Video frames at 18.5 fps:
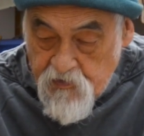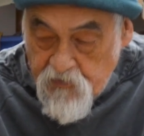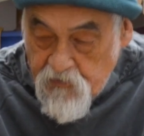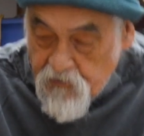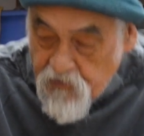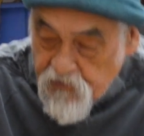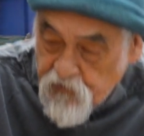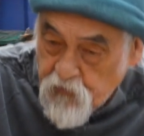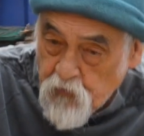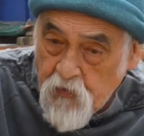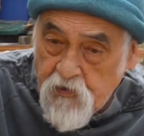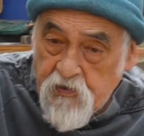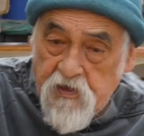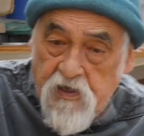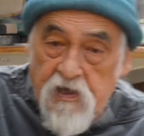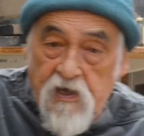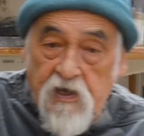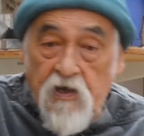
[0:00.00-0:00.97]
This
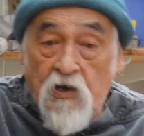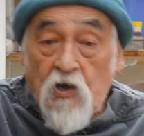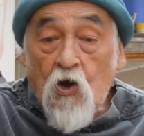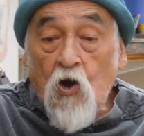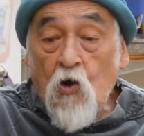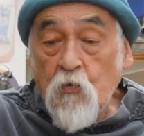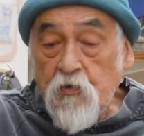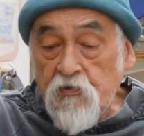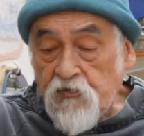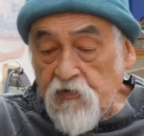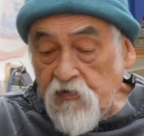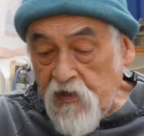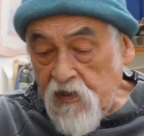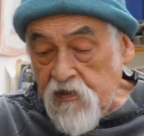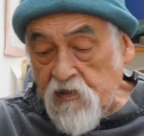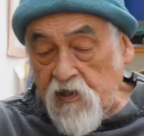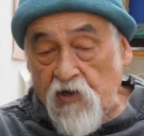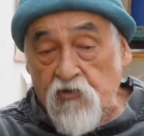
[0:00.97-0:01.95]
one here, oh,
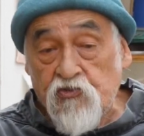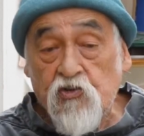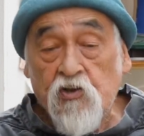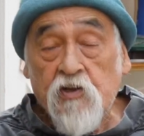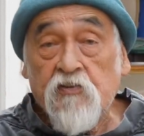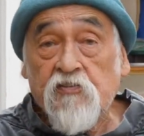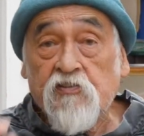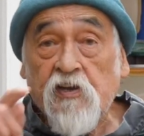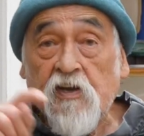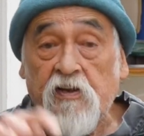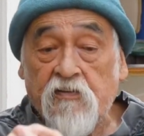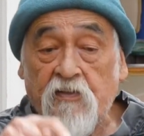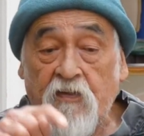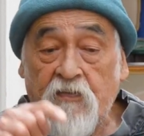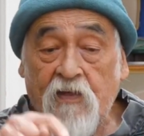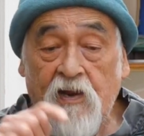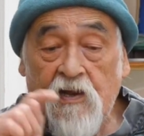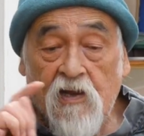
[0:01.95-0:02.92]
incidentally I should have said
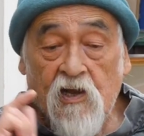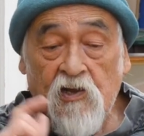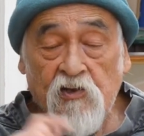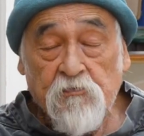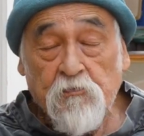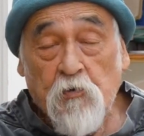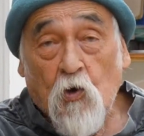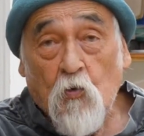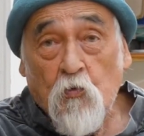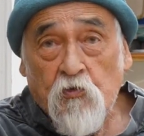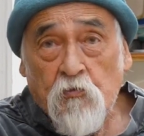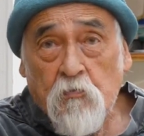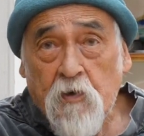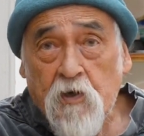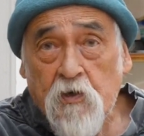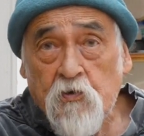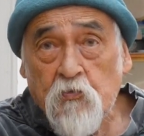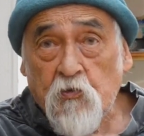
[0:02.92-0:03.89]
that that last pot was
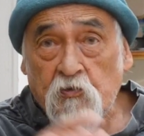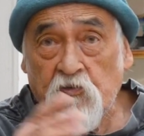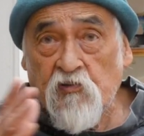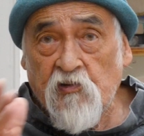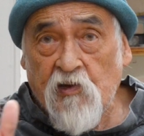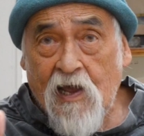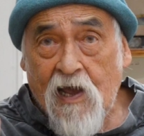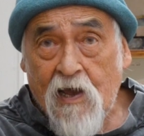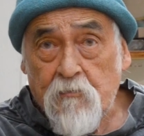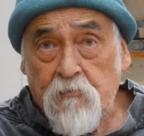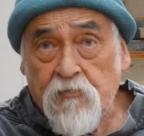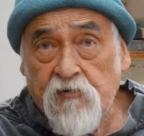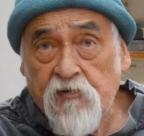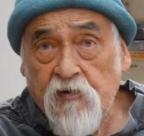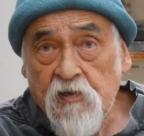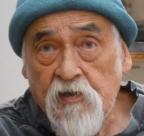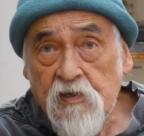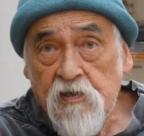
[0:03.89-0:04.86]
made with
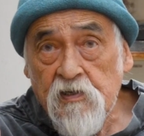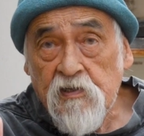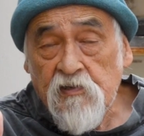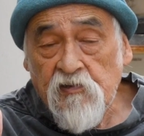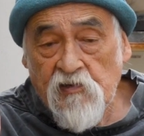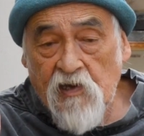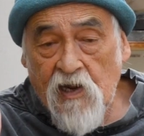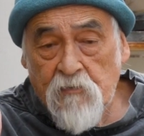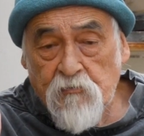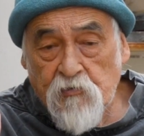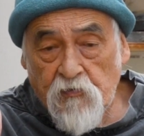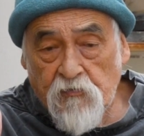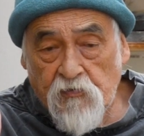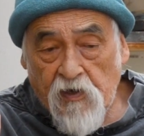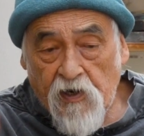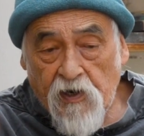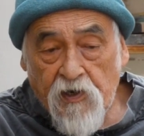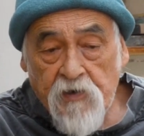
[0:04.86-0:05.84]
slabs
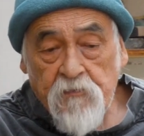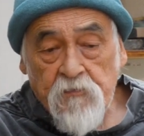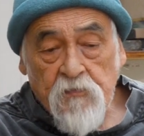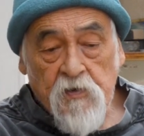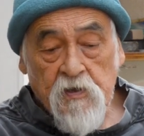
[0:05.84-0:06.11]
of clay.